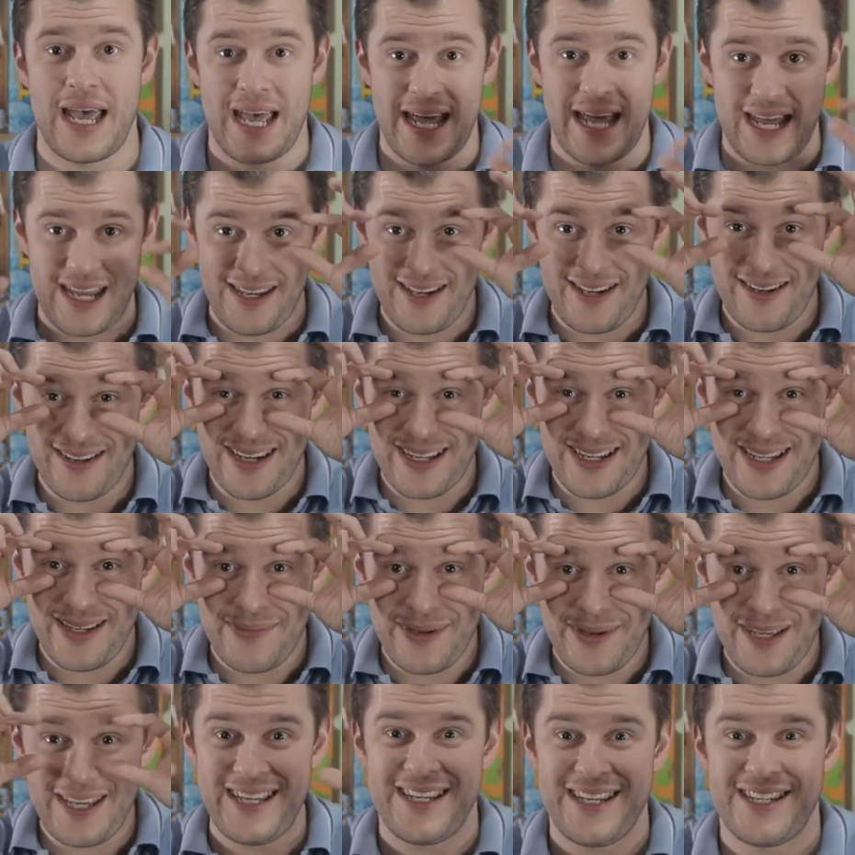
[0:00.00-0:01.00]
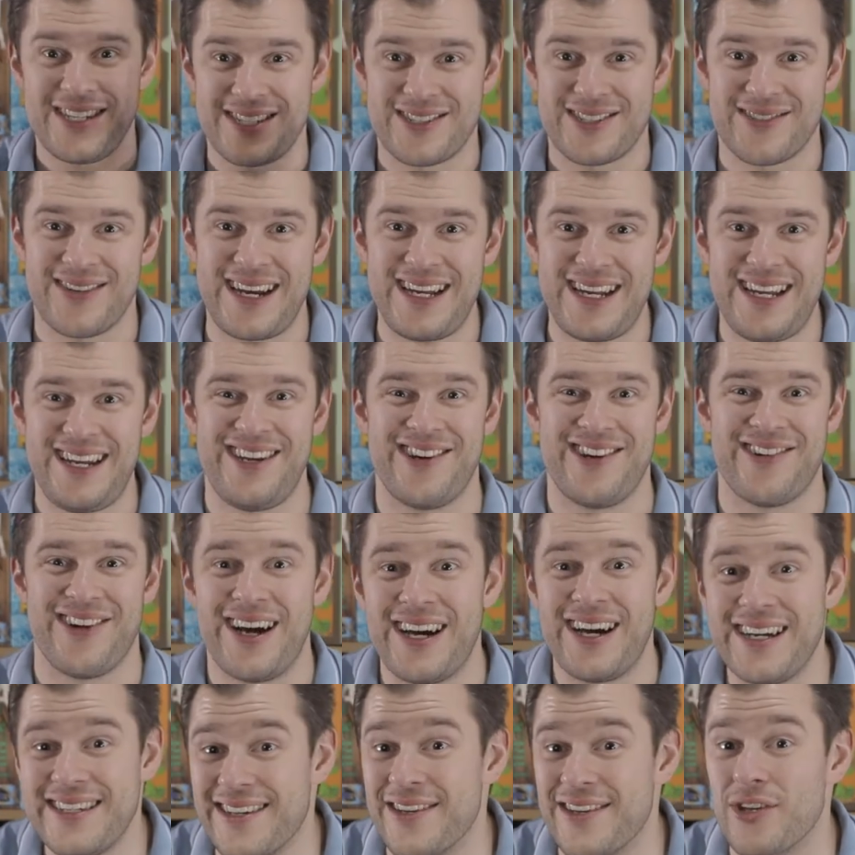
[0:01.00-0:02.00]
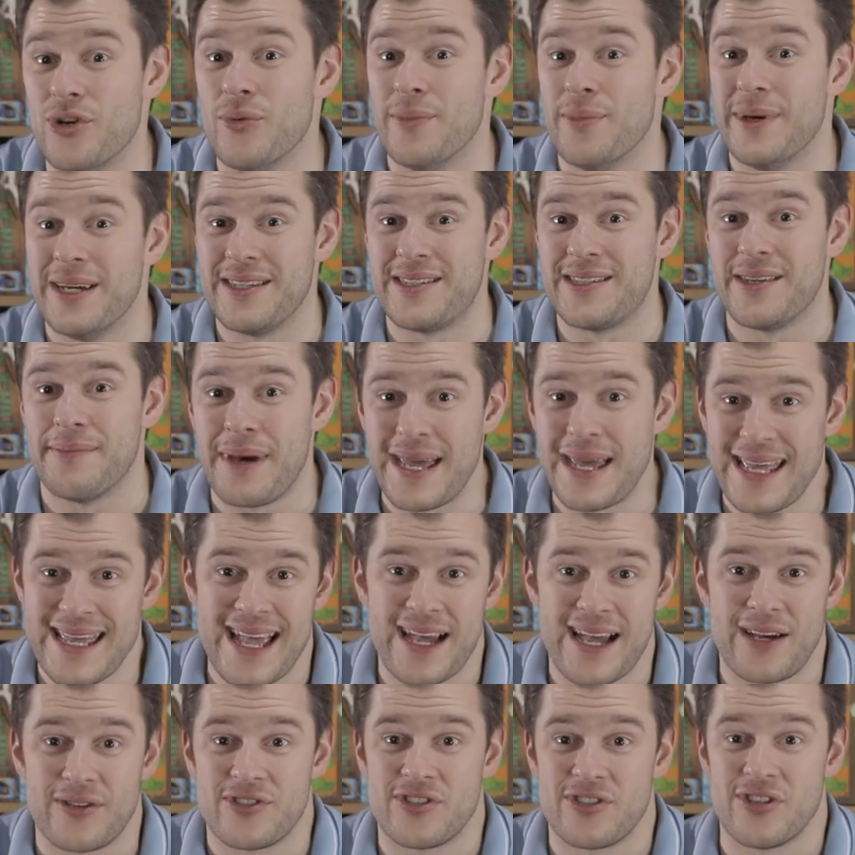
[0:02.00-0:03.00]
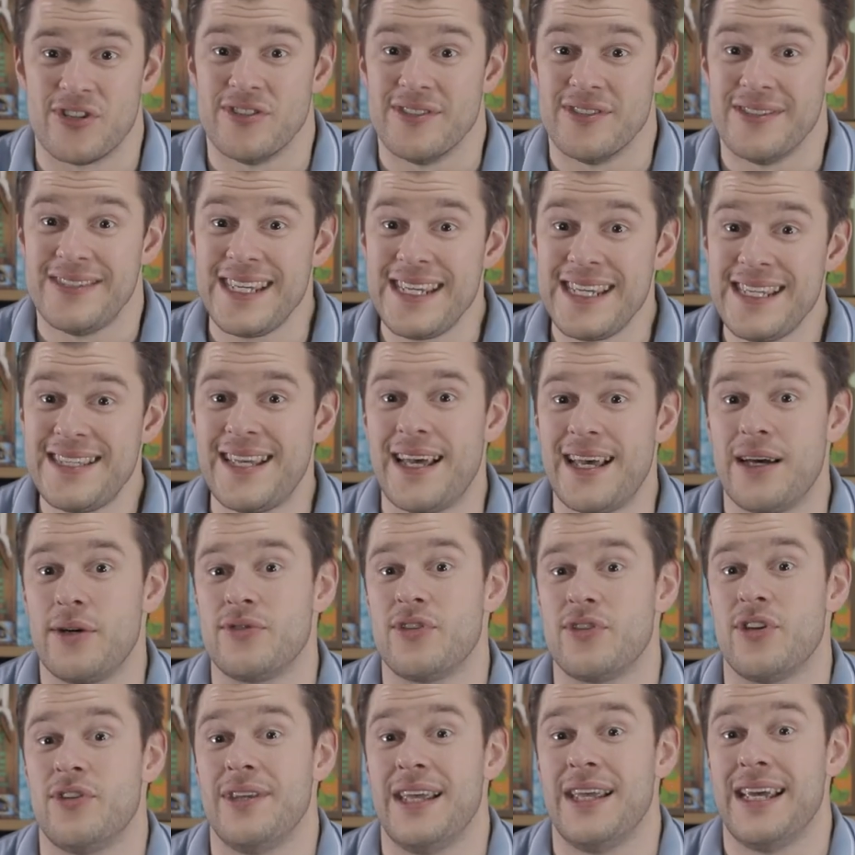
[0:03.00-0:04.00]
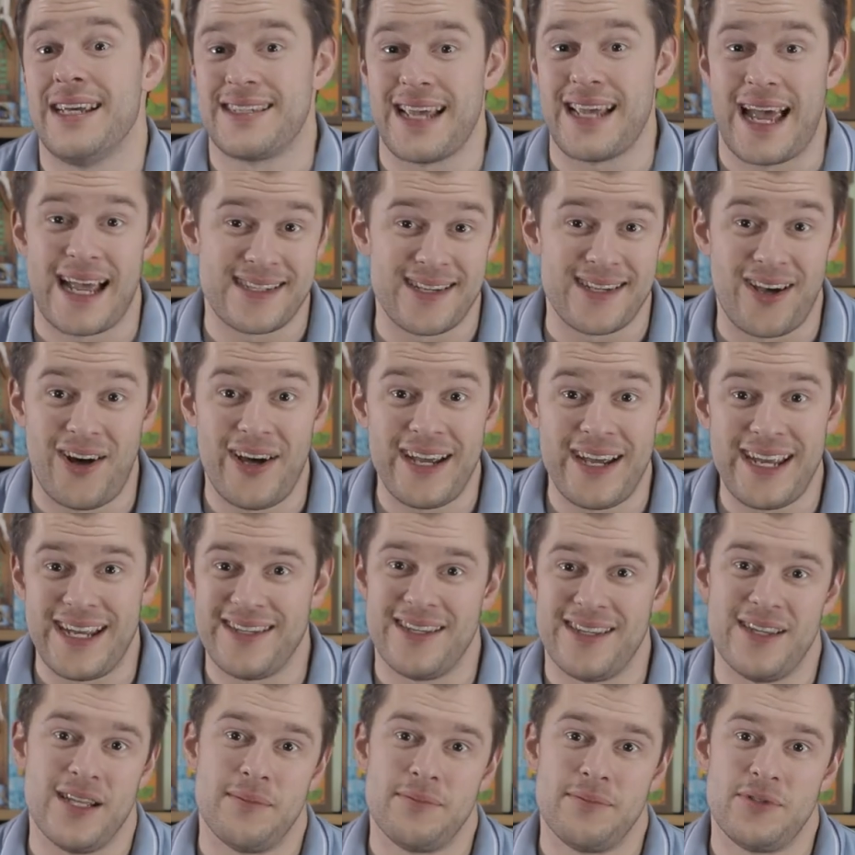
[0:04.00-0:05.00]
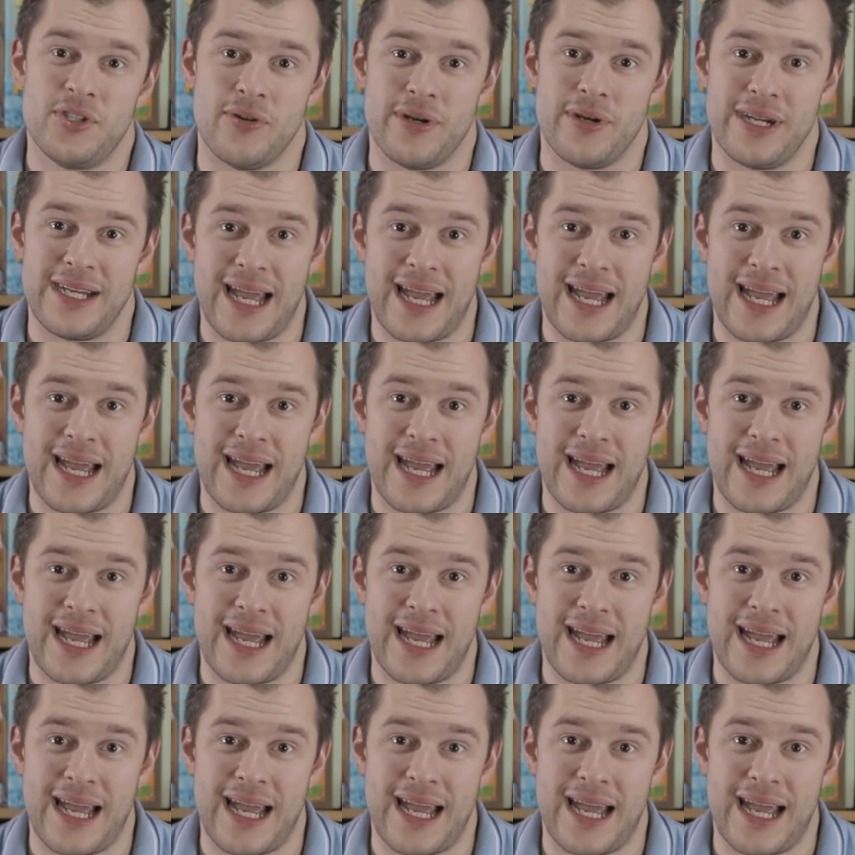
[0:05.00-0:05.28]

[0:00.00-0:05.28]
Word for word: you're going to be straining your eyes a little bit to make out certain details on this, as I ended up doing.